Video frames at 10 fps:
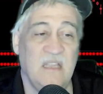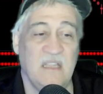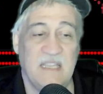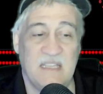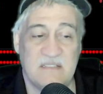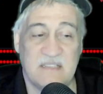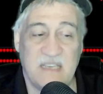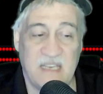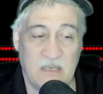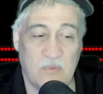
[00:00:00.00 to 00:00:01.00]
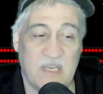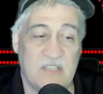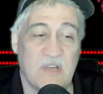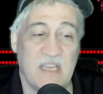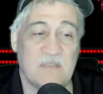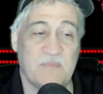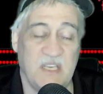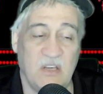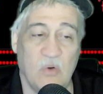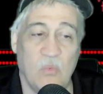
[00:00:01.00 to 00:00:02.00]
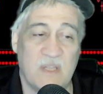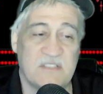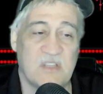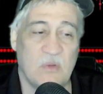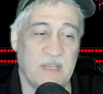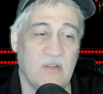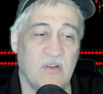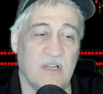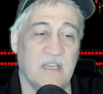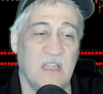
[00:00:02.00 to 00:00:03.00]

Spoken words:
Is it in a retracement? What's going on?